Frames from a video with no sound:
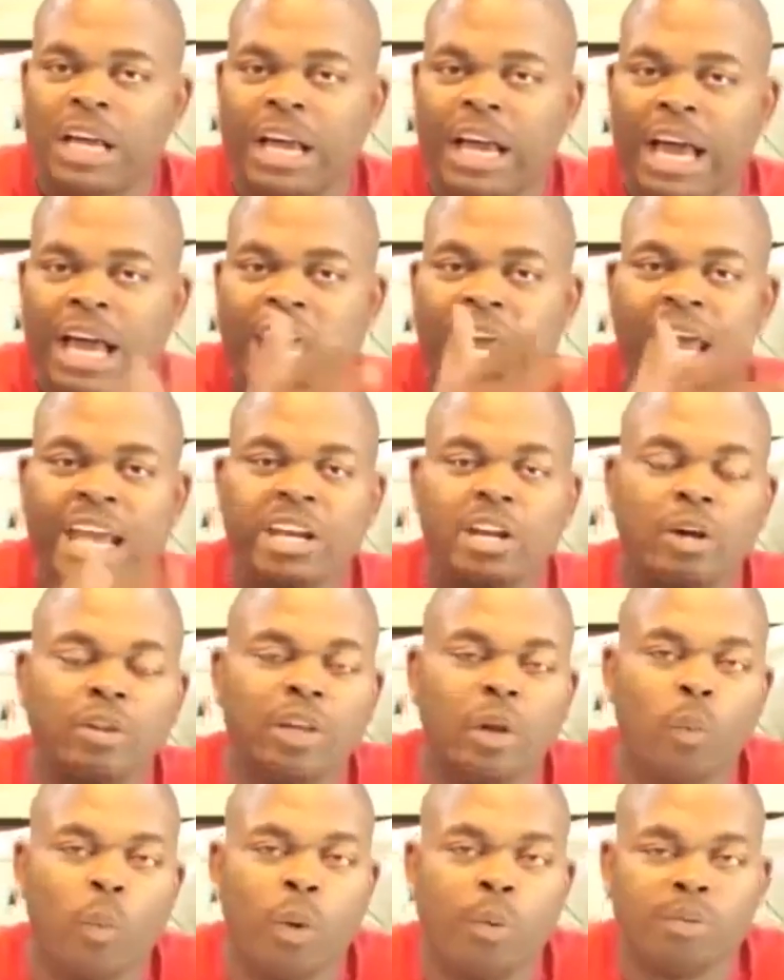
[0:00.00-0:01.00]
I know
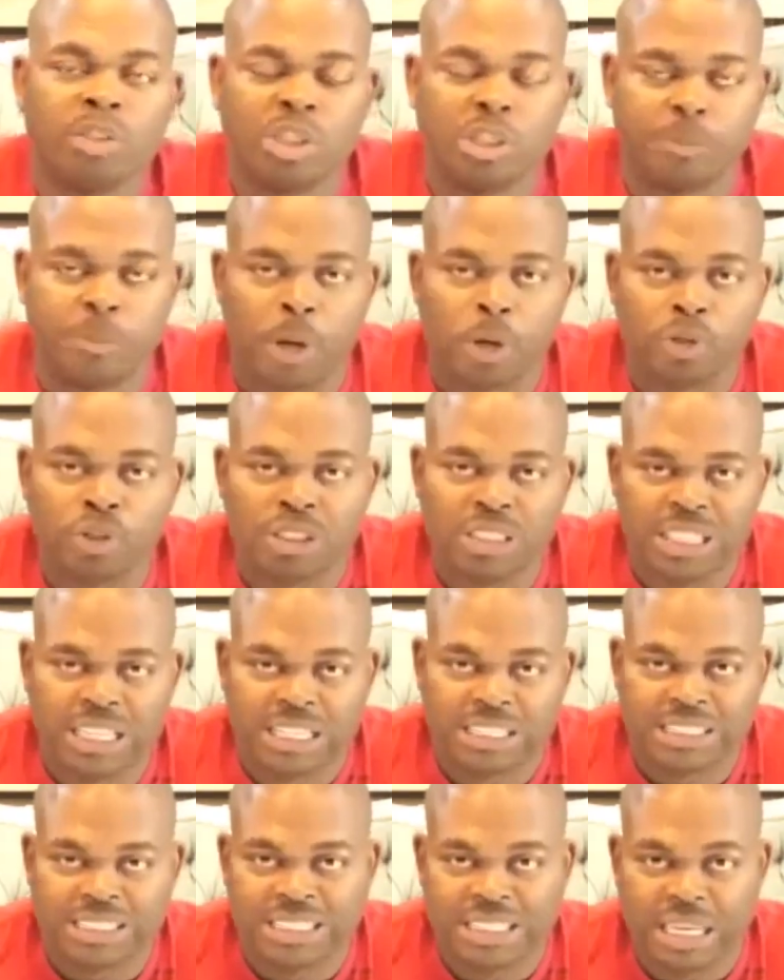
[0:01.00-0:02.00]
that we were supposed to
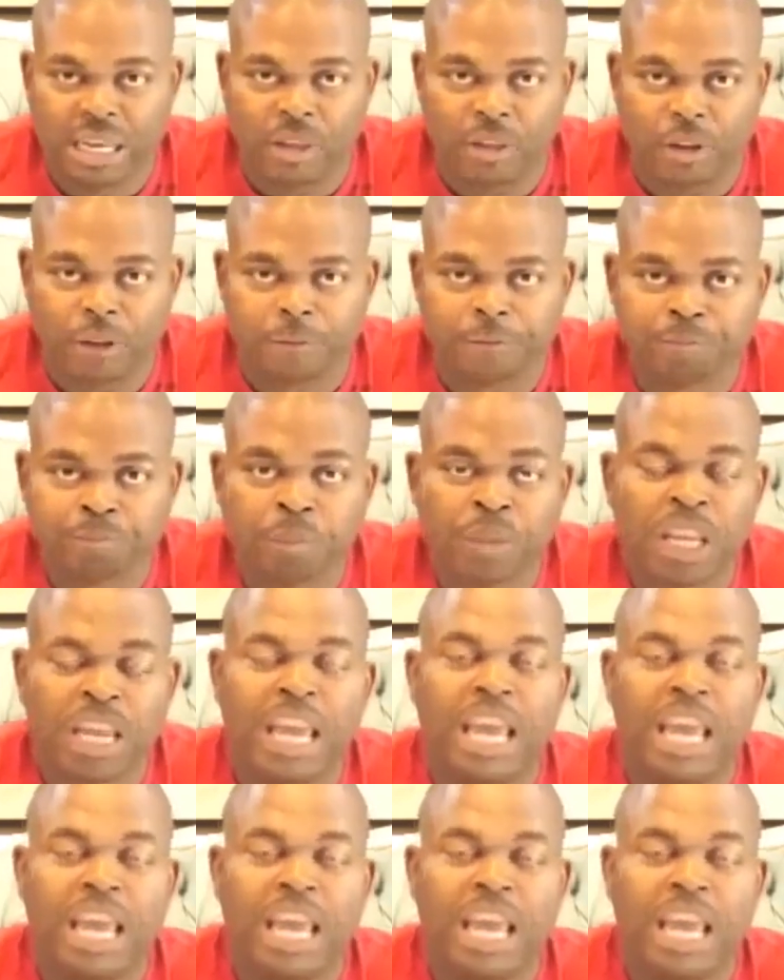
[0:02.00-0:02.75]
get together